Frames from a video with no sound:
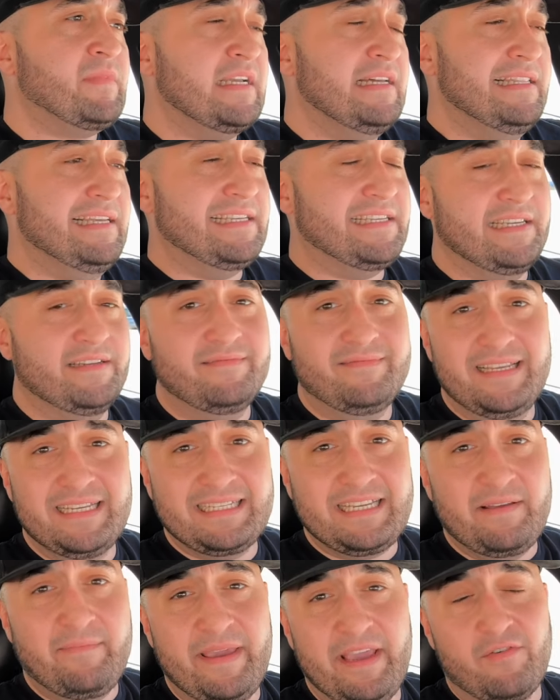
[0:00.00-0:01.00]
Listen, this
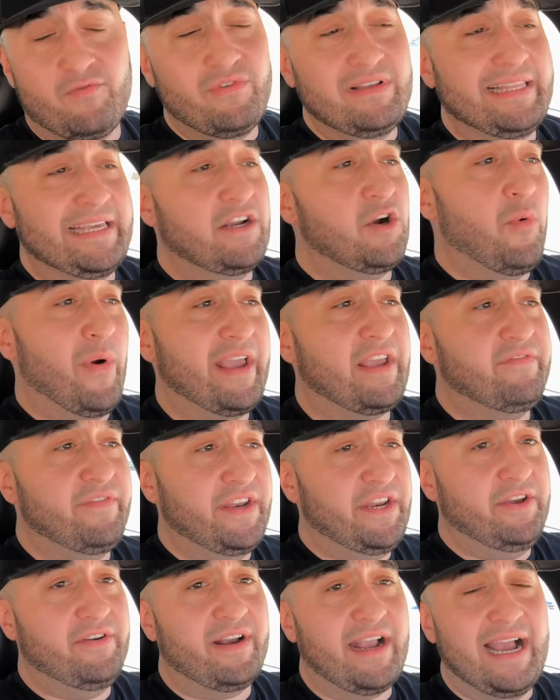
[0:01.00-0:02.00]
is going to be a really quick
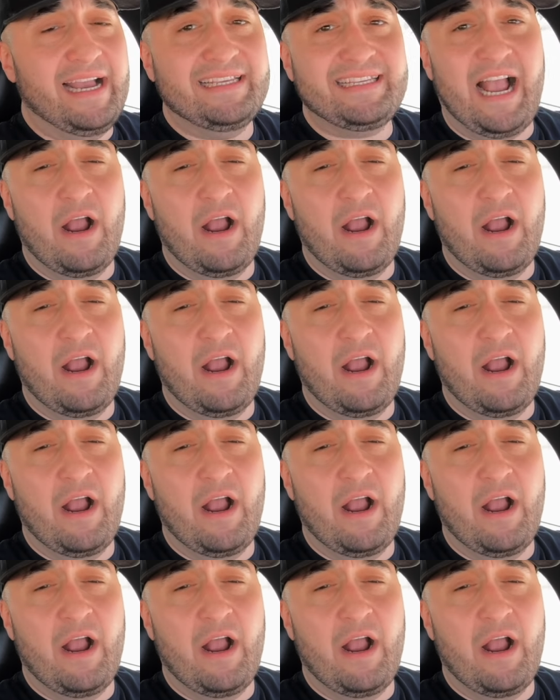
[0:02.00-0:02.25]
video, guys.